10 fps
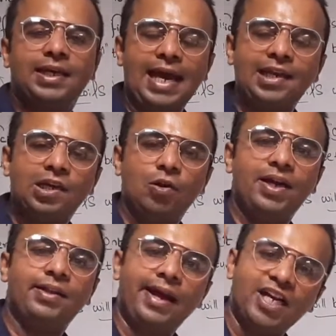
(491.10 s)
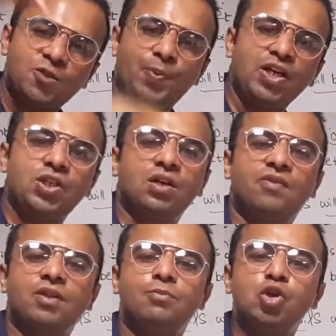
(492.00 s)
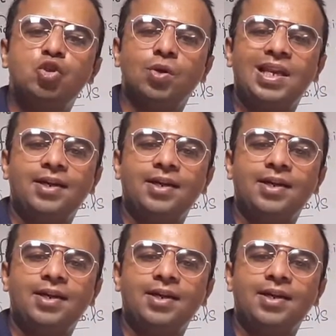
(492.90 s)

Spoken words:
calculate the expression of the mutual